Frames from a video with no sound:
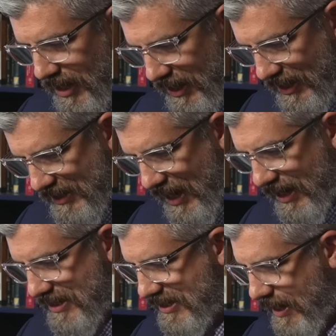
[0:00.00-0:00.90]
He's
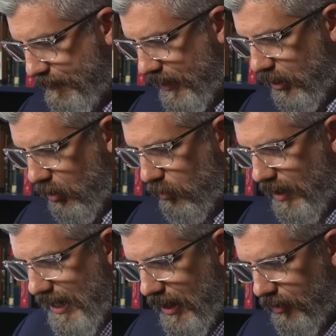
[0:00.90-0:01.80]
kind of stepping
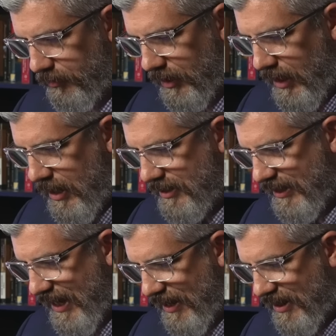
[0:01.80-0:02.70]
around
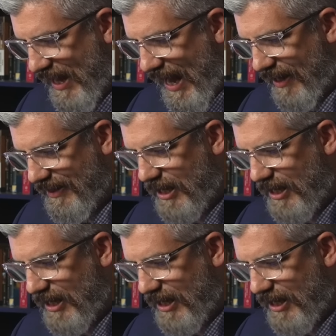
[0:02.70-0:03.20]
to get that.